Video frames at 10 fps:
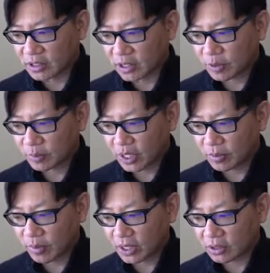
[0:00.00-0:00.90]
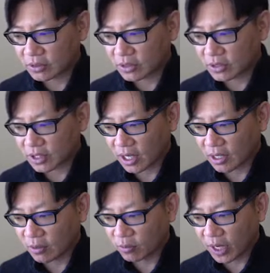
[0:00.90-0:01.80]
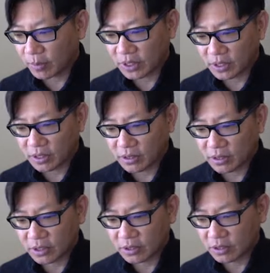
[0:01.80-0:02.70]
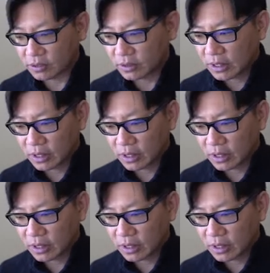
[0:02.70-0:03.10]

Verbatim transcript: tip the bread maker to the side, and wipe clean the interior